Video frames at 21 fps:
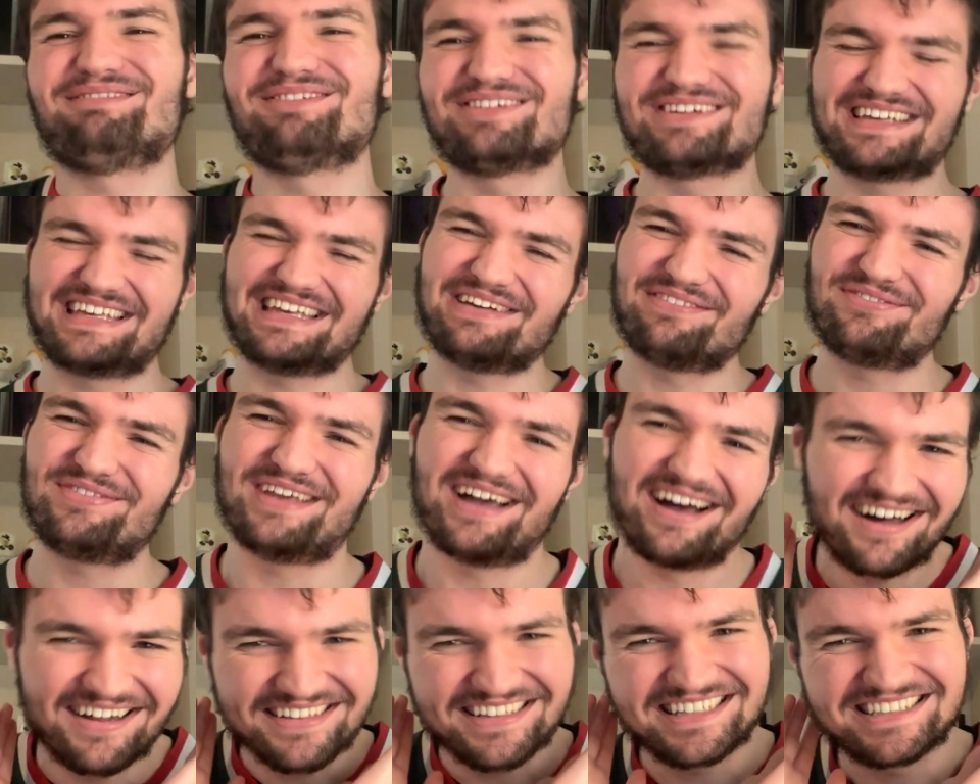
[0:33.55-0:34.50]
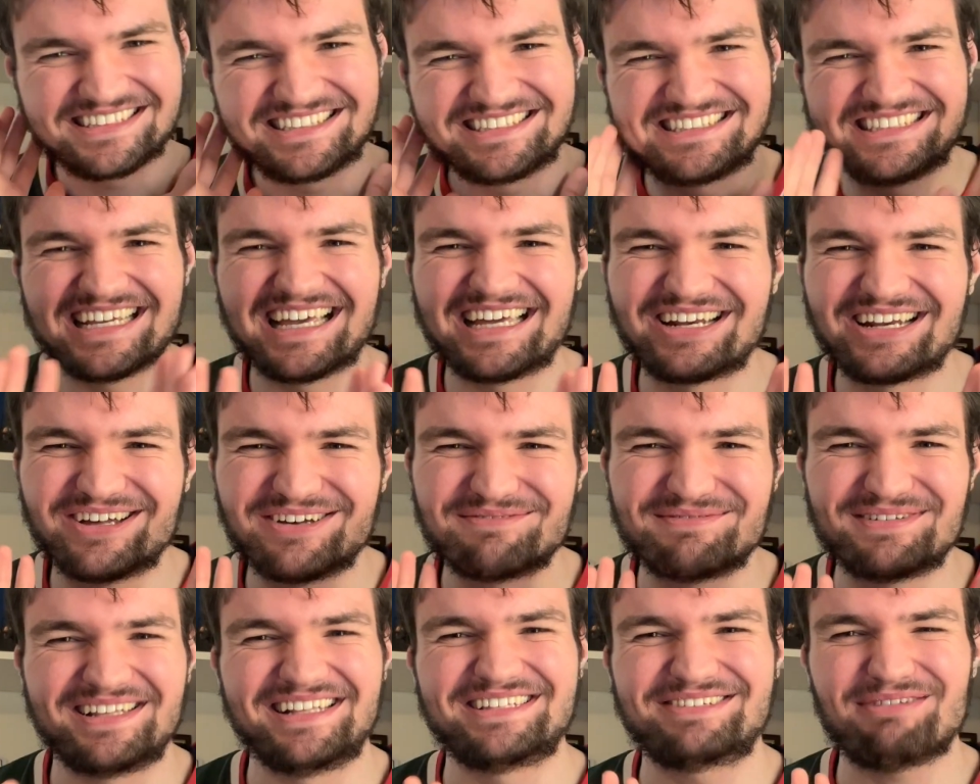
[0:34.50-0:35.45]
We'll give y'all a
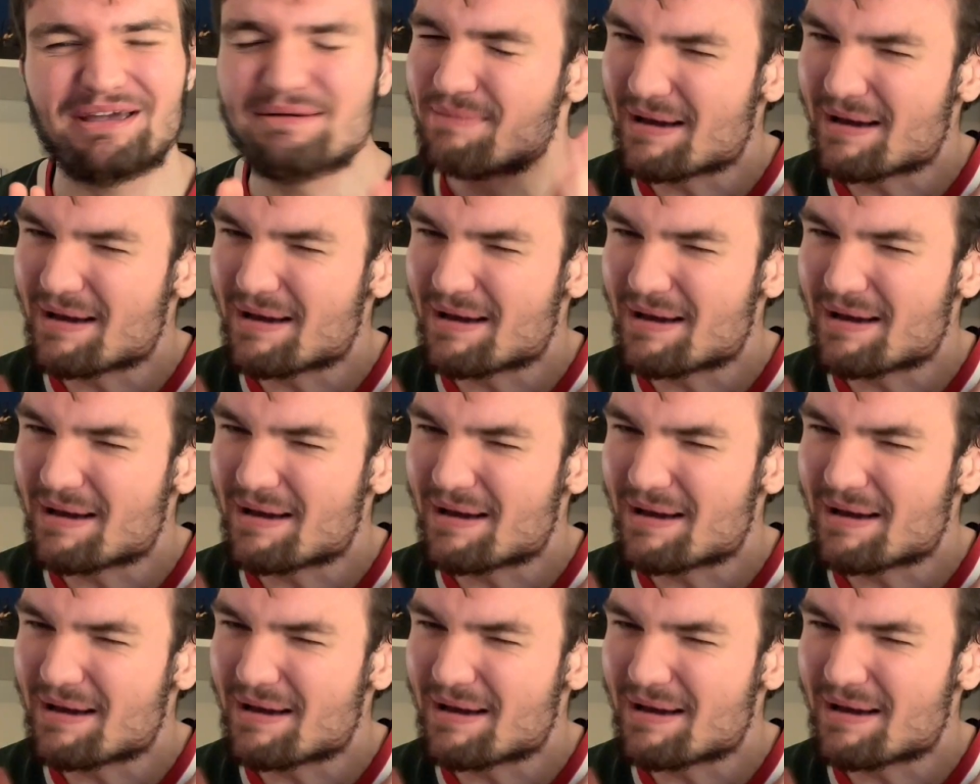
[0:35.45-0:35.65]
gentleman sweep.